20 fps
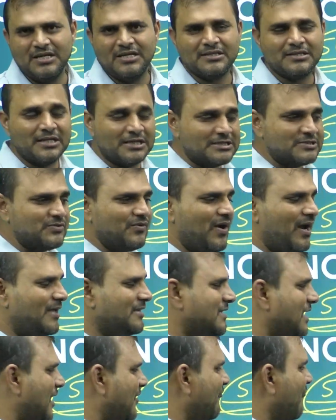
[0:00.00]
That's why
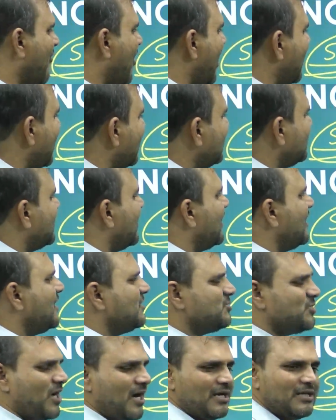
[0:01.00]
they voluntarily
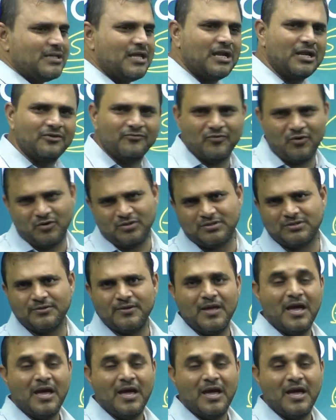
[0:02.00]
joined the revolt.